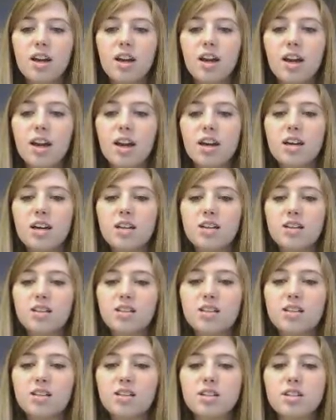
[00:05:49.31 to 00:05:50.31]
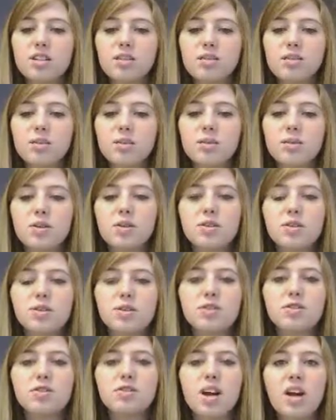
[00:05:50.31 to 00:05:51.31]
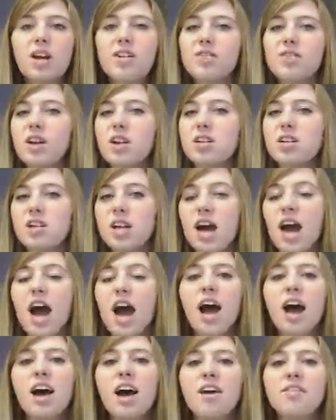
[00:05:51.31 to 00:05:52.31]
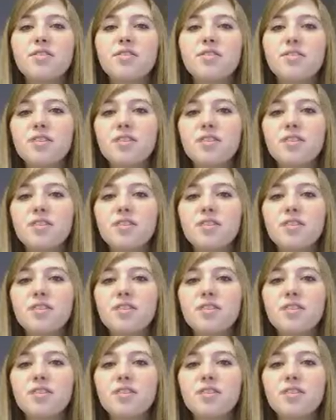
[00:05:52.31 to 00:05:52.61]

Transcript: and we must strive not to have